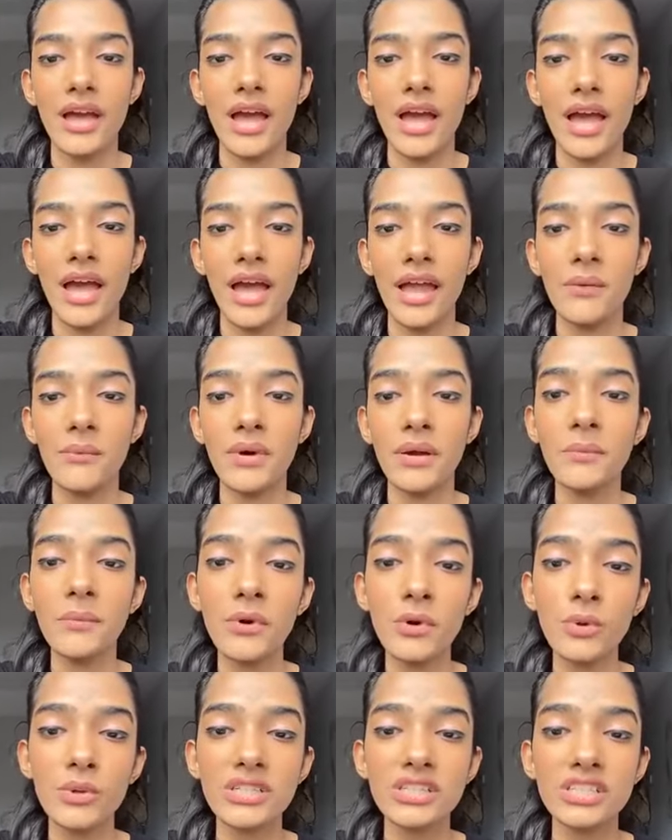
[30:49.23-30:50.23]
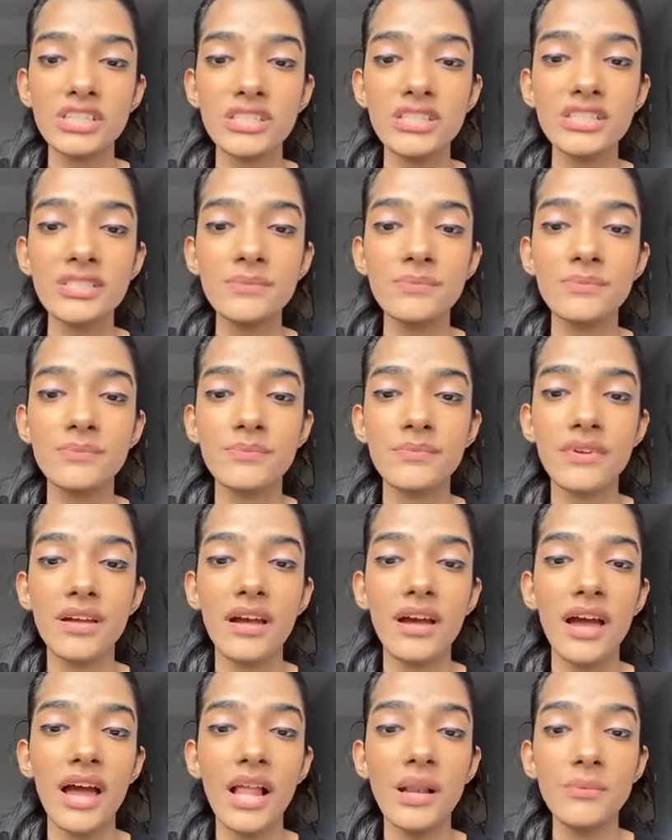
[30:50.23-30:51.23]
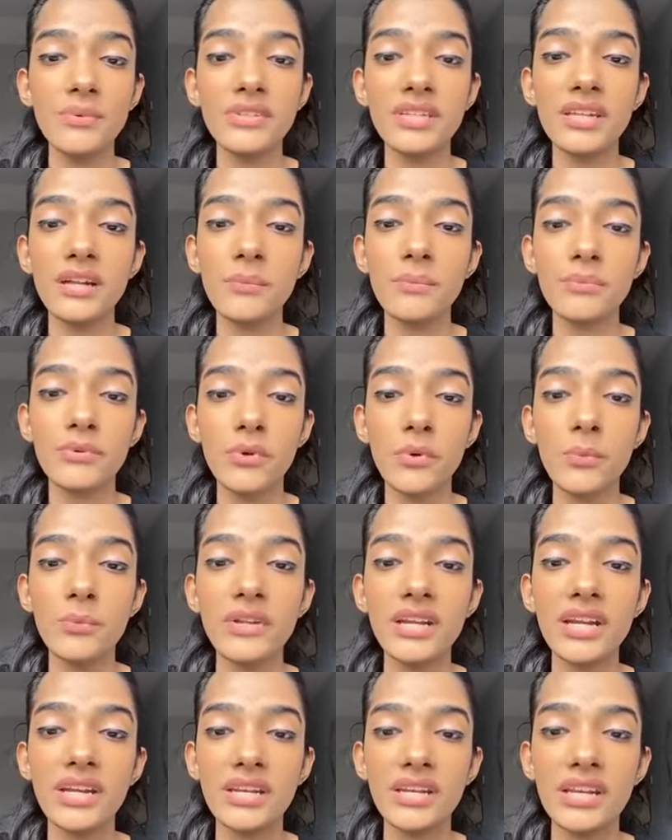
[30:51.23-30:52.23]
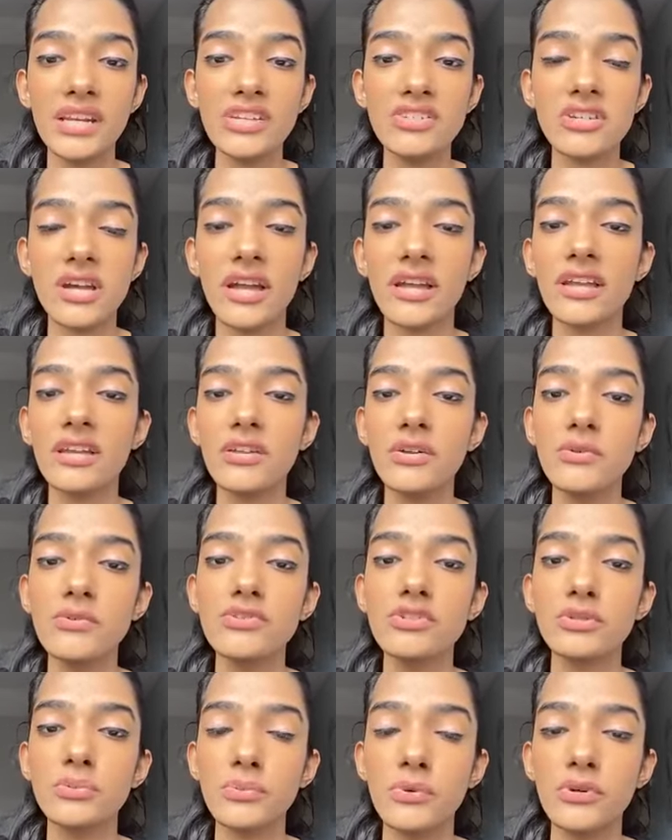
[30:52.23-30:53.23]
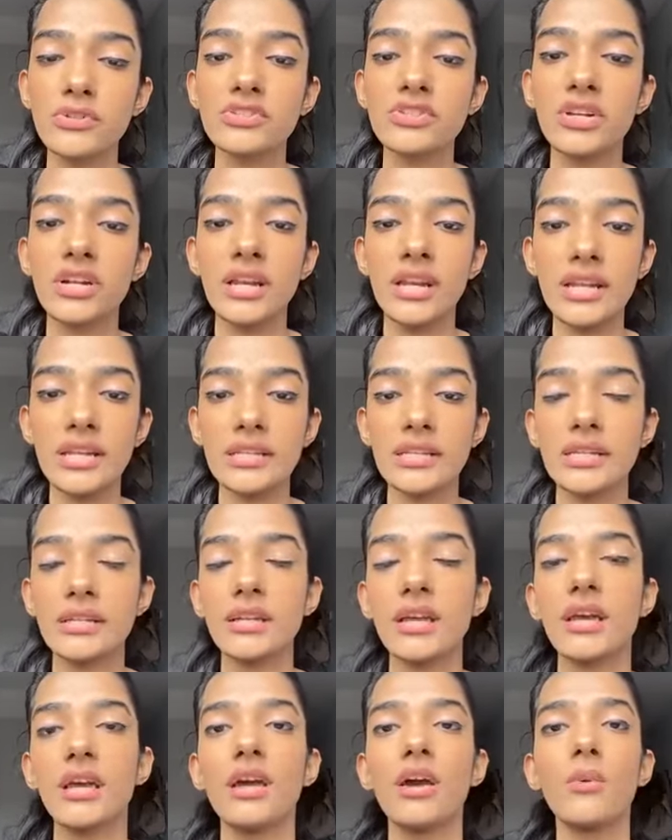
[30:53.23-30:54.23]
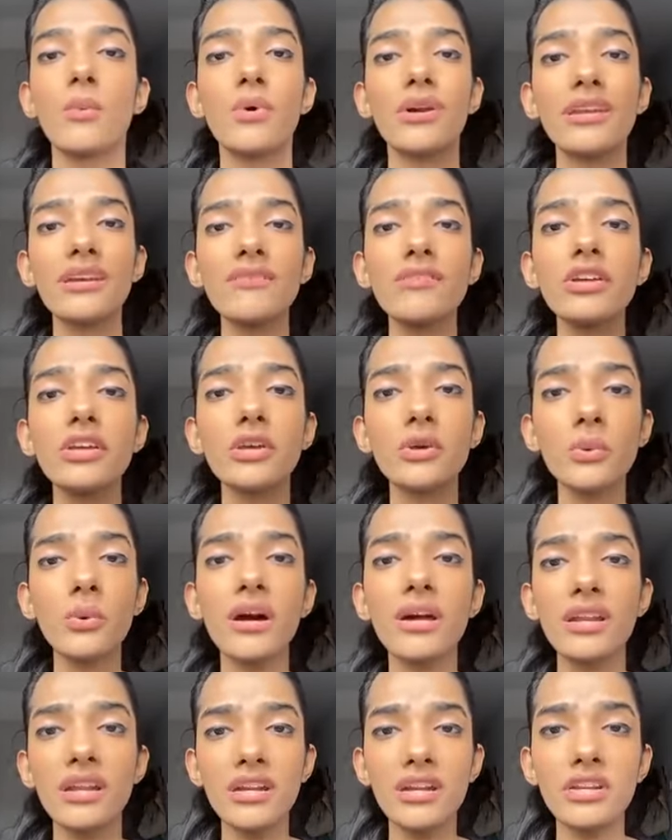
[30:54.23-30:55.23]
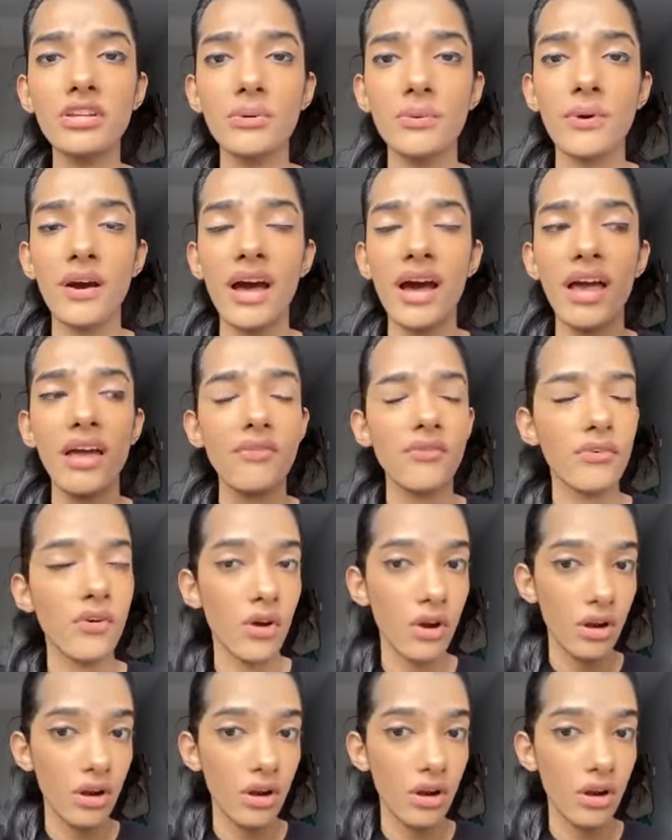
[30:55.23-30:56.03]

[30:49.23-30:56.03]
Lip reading: And one more question is, help with an appropriate niche I can use to post on LinkedIn. Whatever you are into, I've